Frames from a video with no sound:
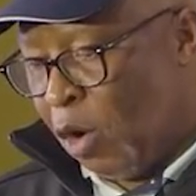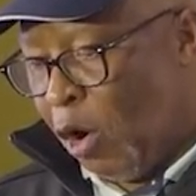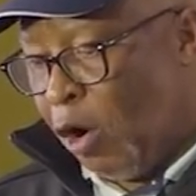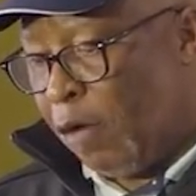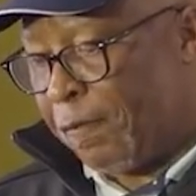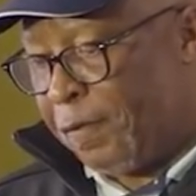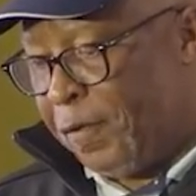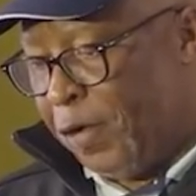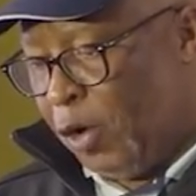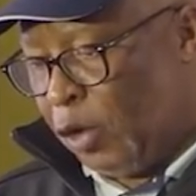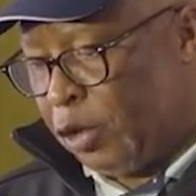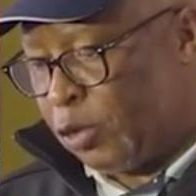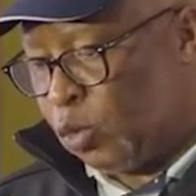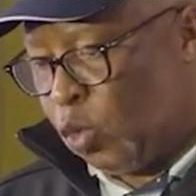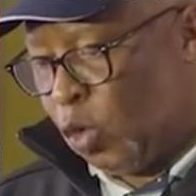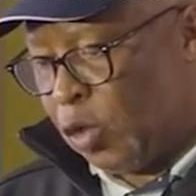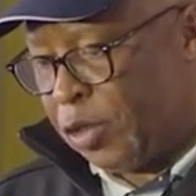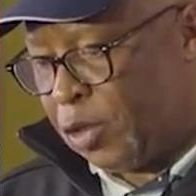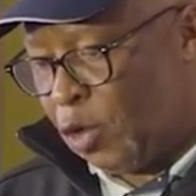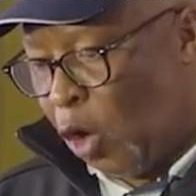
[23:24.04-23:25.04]
Of
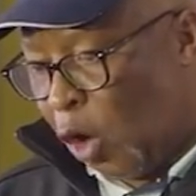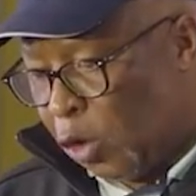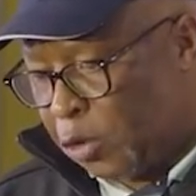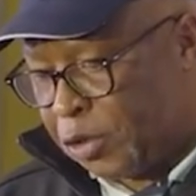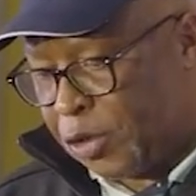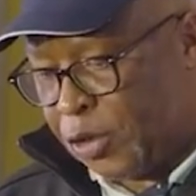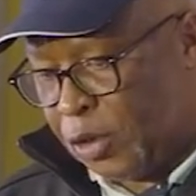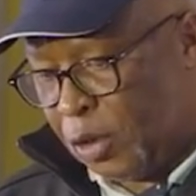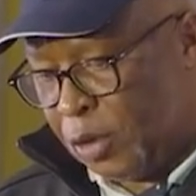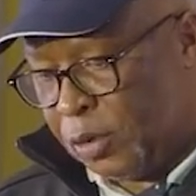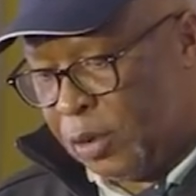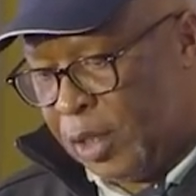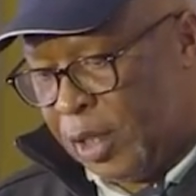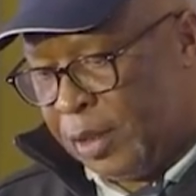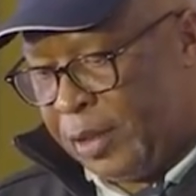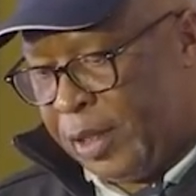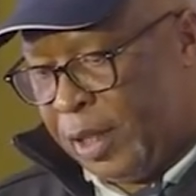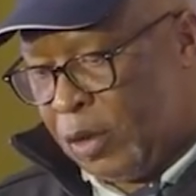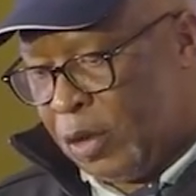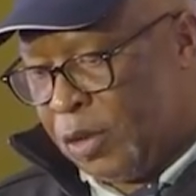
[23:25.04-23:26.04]
note was also
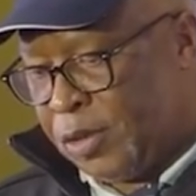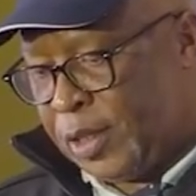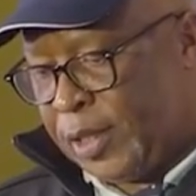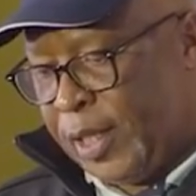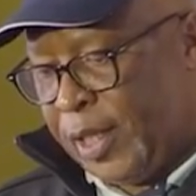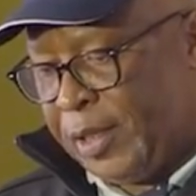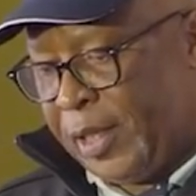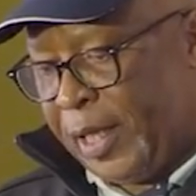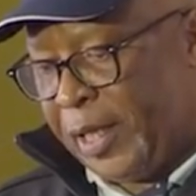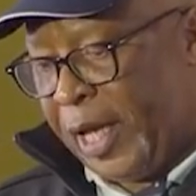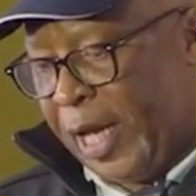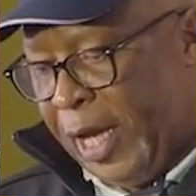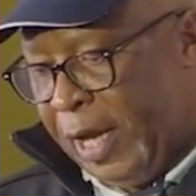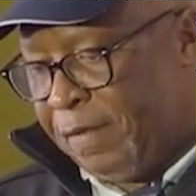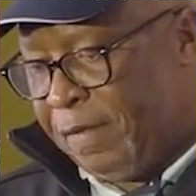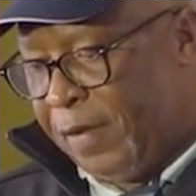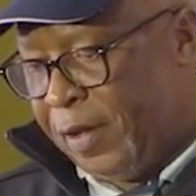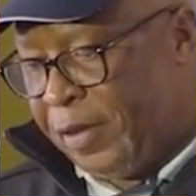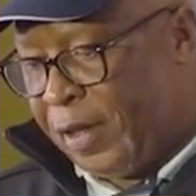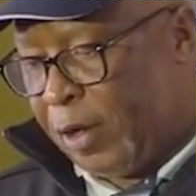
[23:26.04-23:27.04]
the concern that
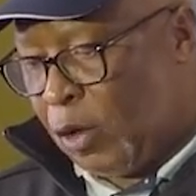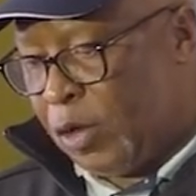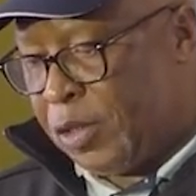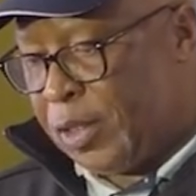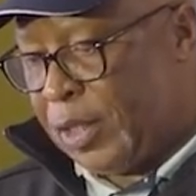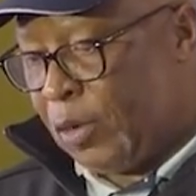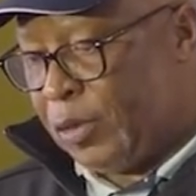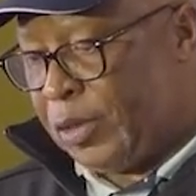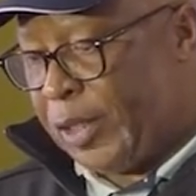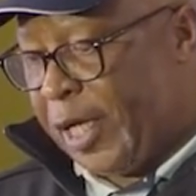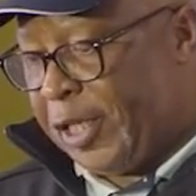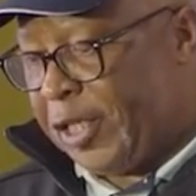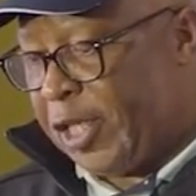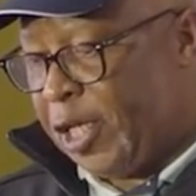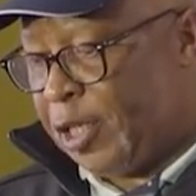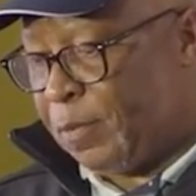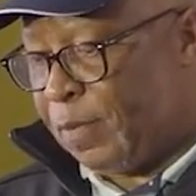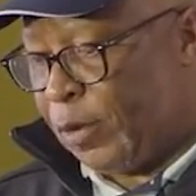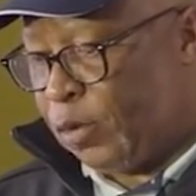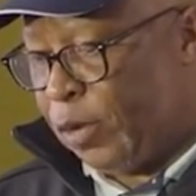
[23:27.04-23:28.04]
even the
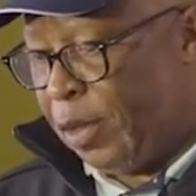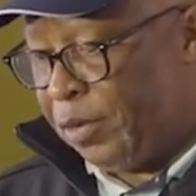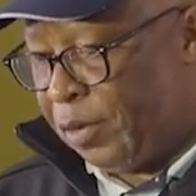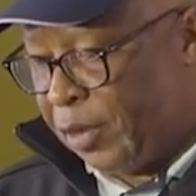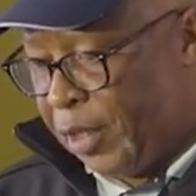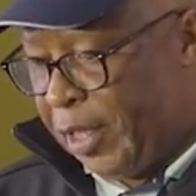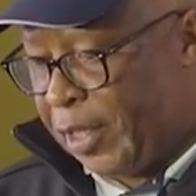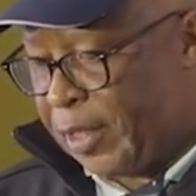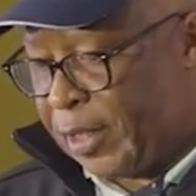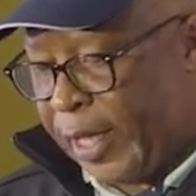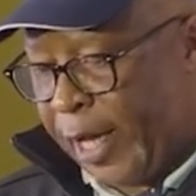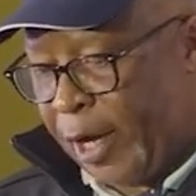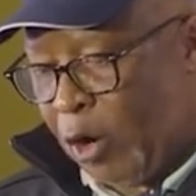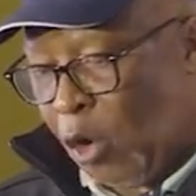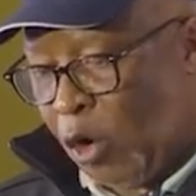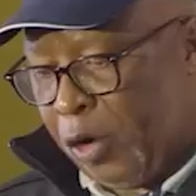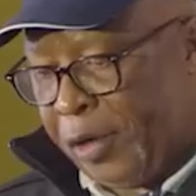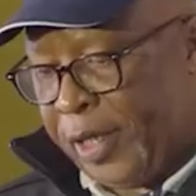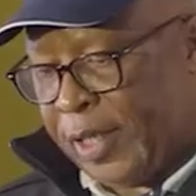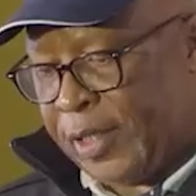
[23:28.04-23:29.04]
consultations between these
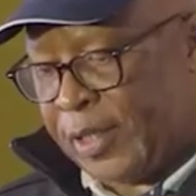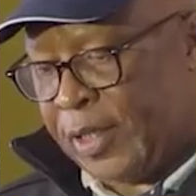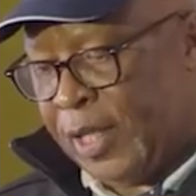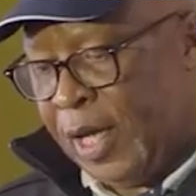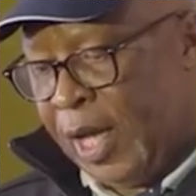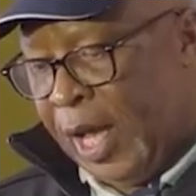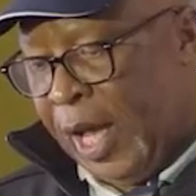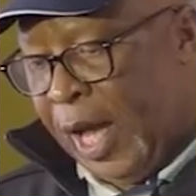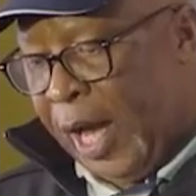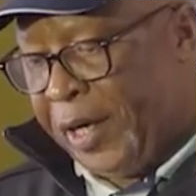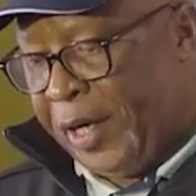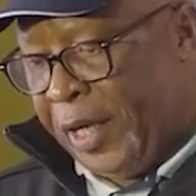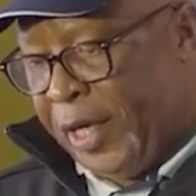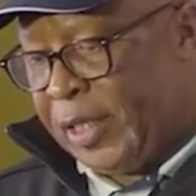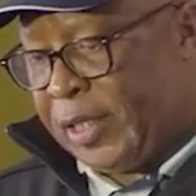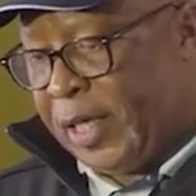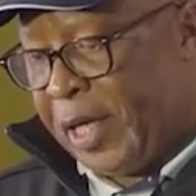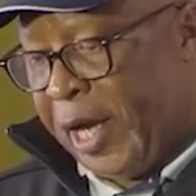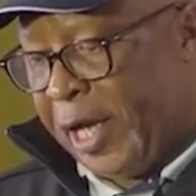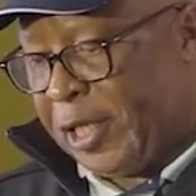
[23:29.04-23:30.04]
stakeholders and
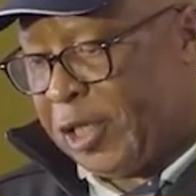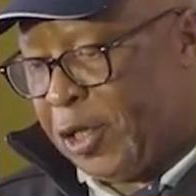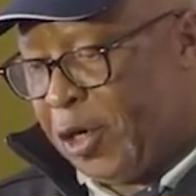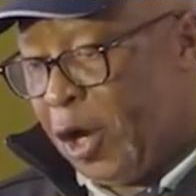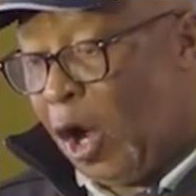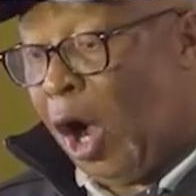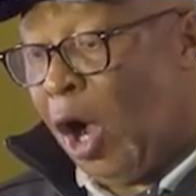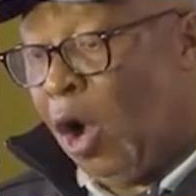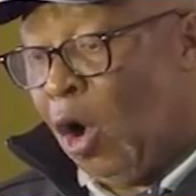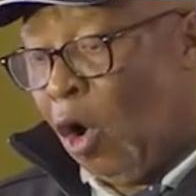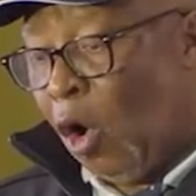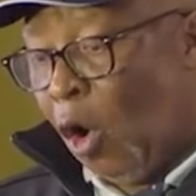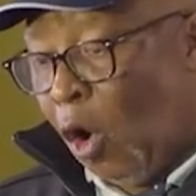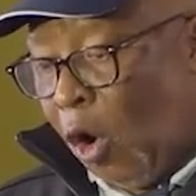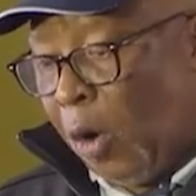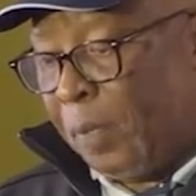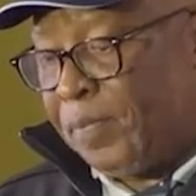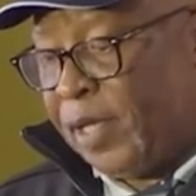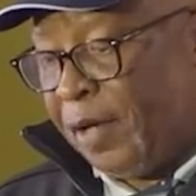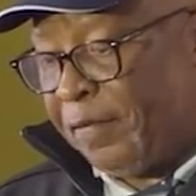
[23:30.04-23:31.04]
international
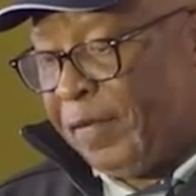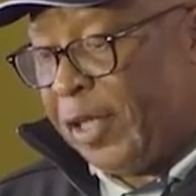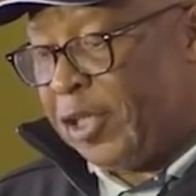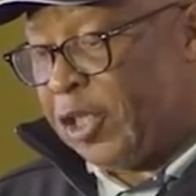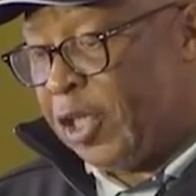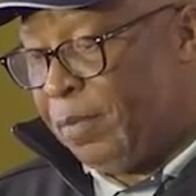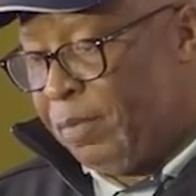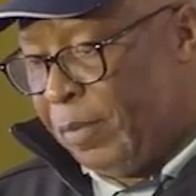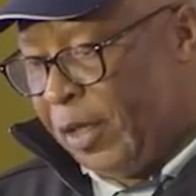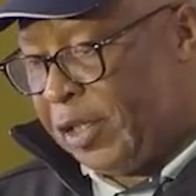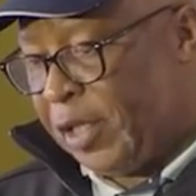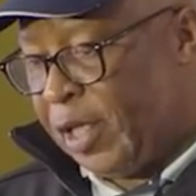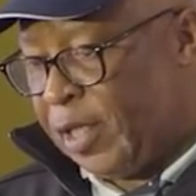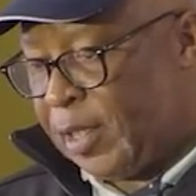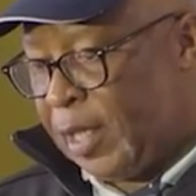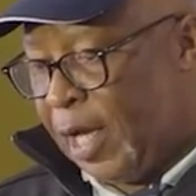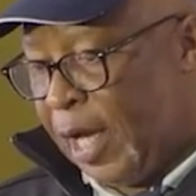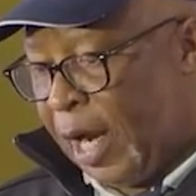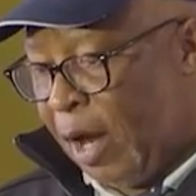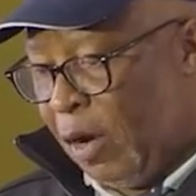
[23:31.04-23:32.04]
observation
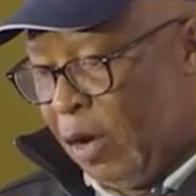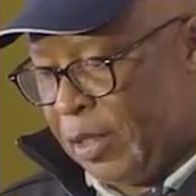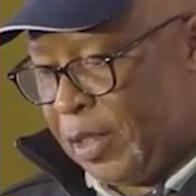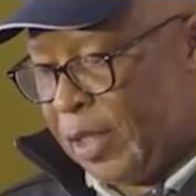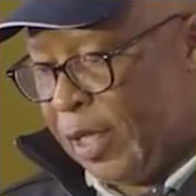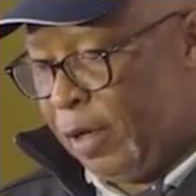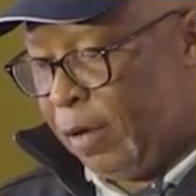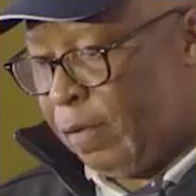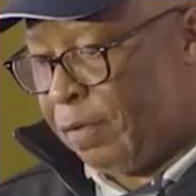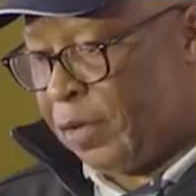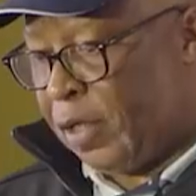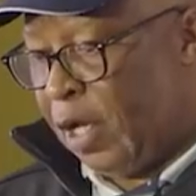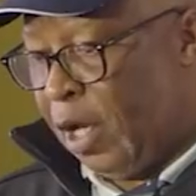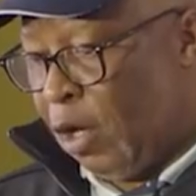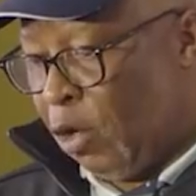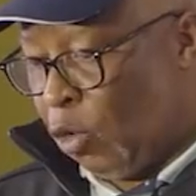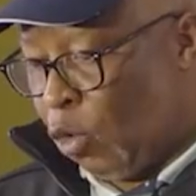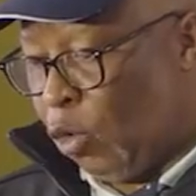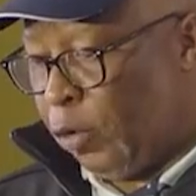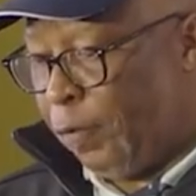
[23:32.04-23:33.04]
missions like ourselves
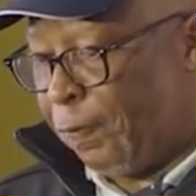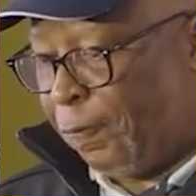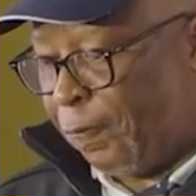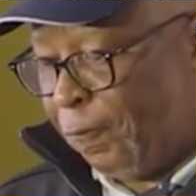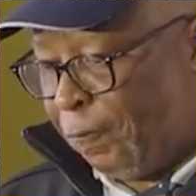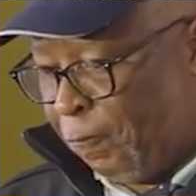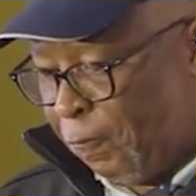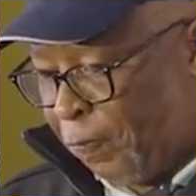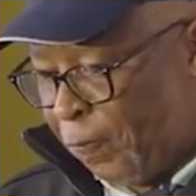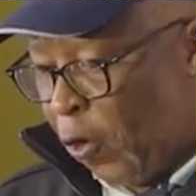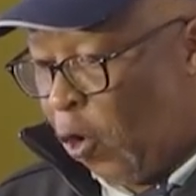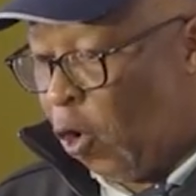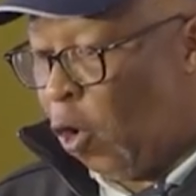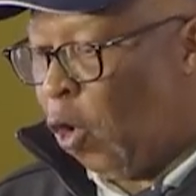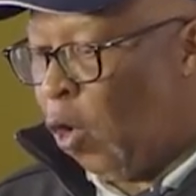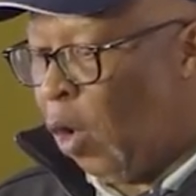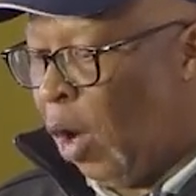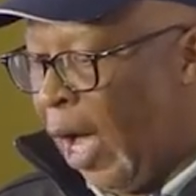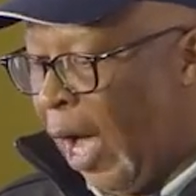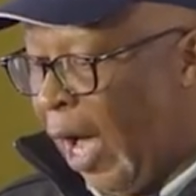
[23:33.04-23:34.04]
could
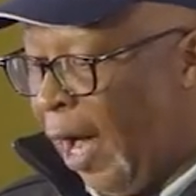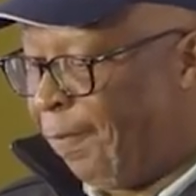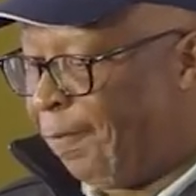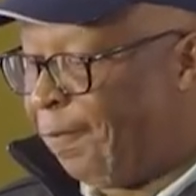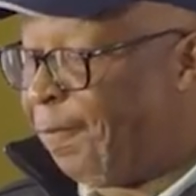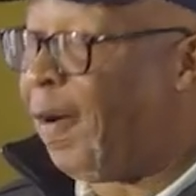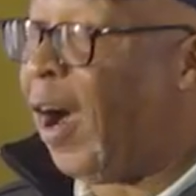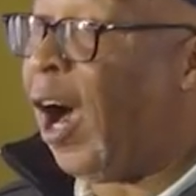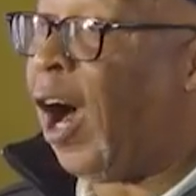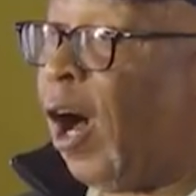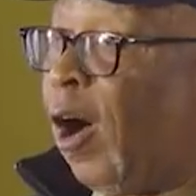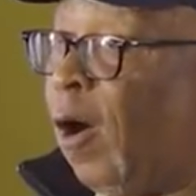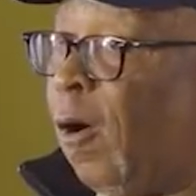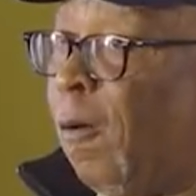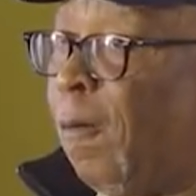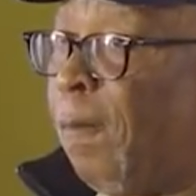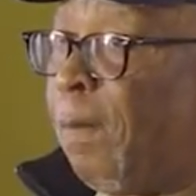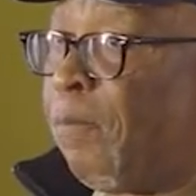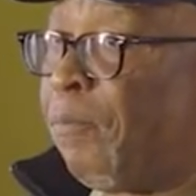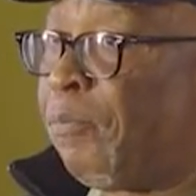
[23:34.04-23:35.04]
fall
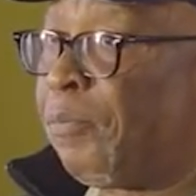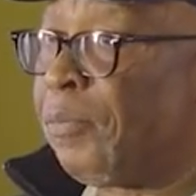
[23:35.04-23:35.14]
afoul